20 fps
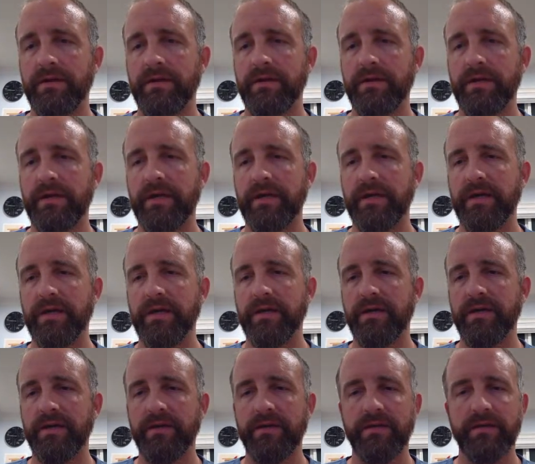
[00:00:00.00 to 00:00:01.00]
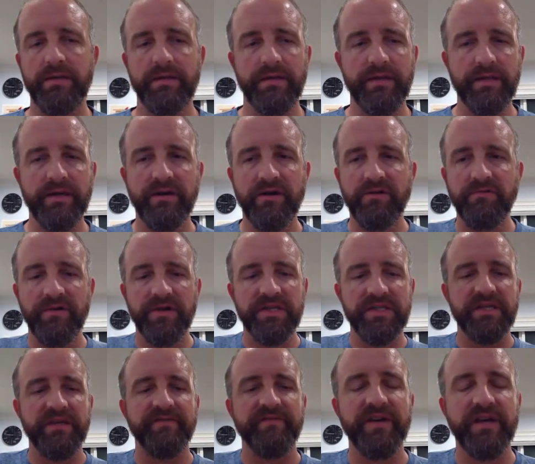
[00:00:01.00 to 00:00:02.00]
And now I want to
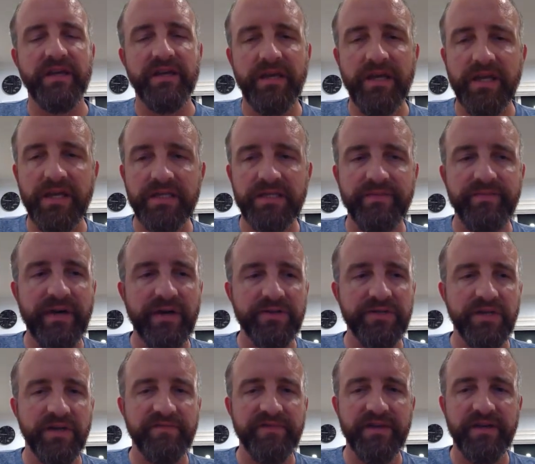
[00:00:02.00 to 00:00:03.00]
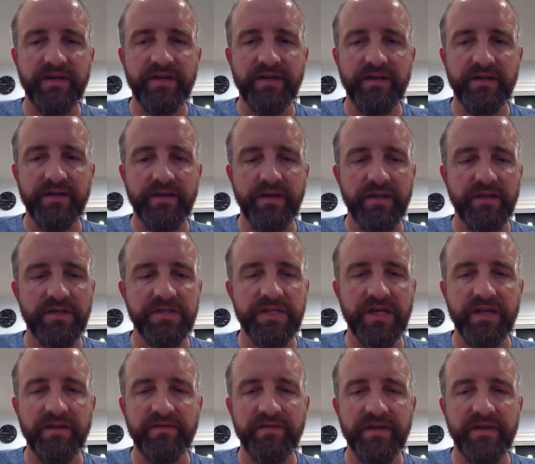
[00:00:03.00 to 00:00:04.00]
see if I can get it to bounce off the other
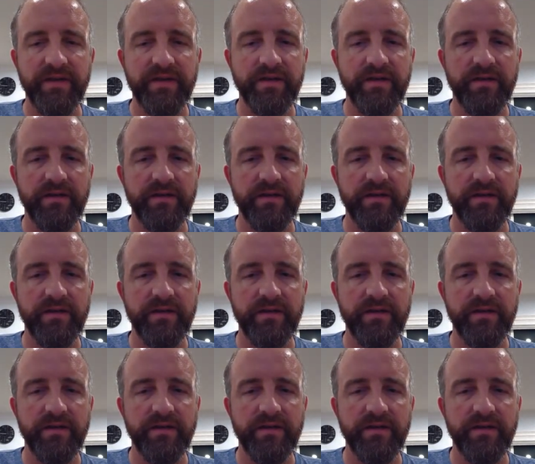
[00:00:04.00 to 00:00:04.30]
side of the...